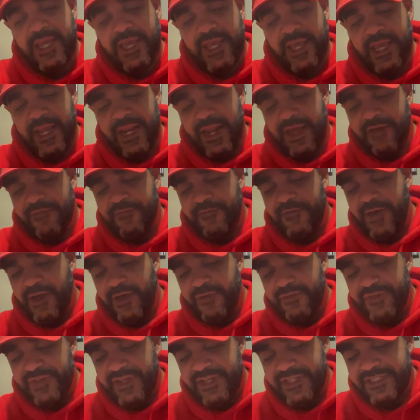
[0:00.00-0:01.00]
And I
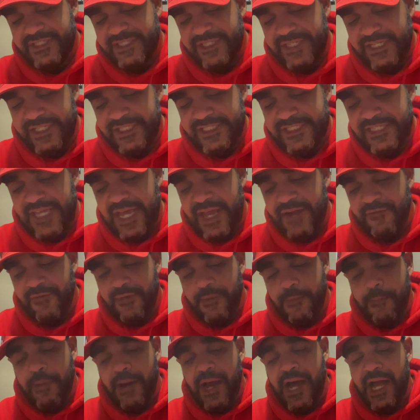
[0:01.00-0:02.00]
found this inside of a
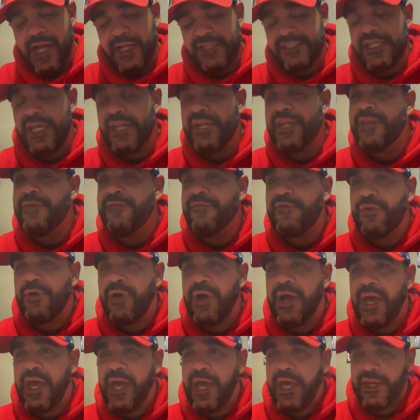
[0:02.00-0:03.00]
box. I didn't even know
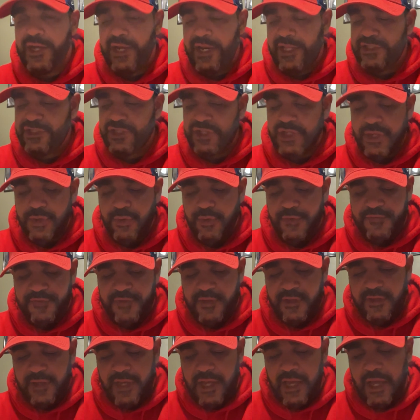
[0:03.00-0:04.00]
I had it. I took it off
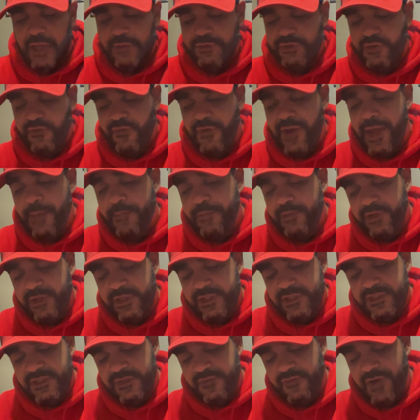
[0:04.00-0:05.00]
out the wrapper
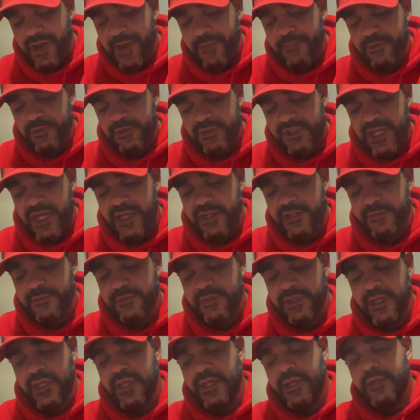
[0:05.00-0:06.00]
because the wrapper was kind of
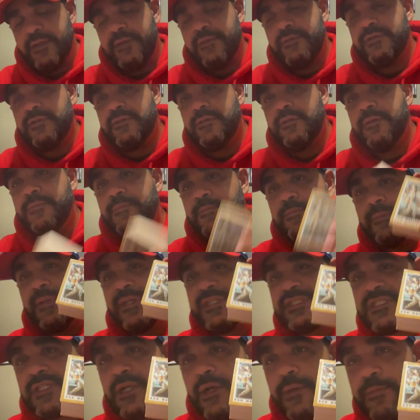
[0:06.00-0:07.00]

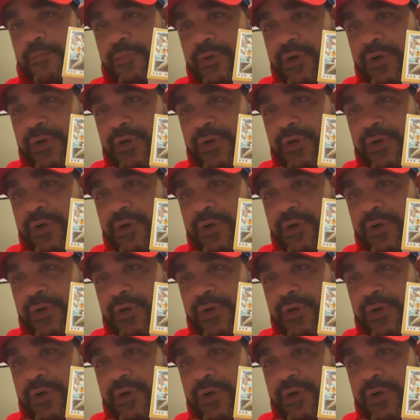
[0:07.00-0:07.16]
messed up.